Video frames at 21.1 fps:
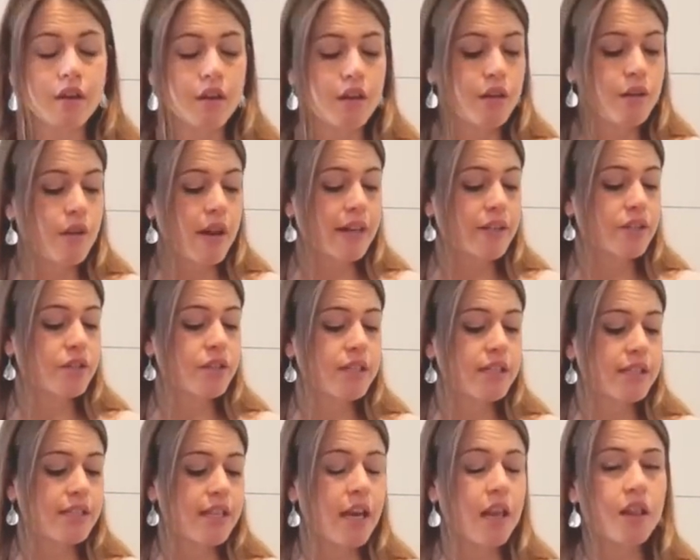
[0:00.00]
you actually
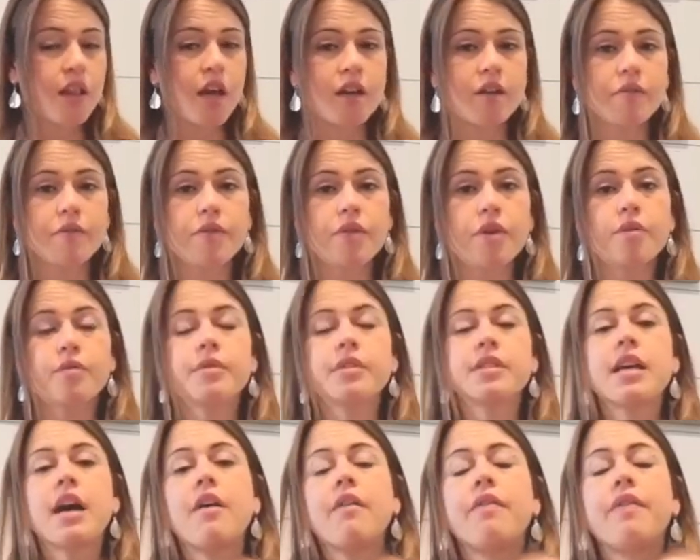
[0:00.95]
see a lot of
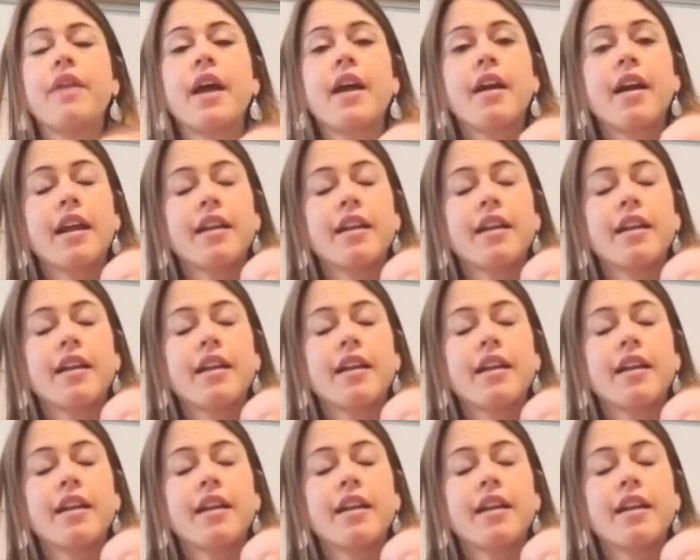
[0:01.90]
those out there,